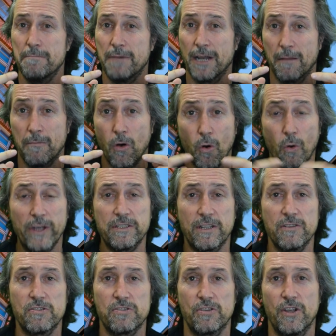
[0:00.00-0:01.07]
But I'm always
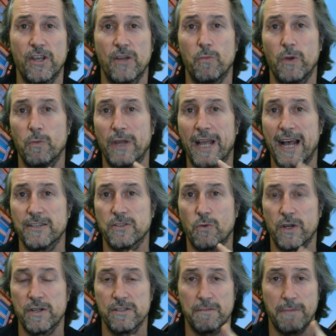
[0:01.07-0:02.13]
concerned when we ask
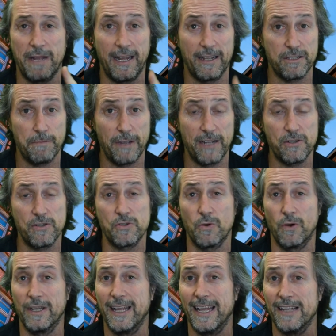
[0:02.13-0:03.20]
questions about an expansion joint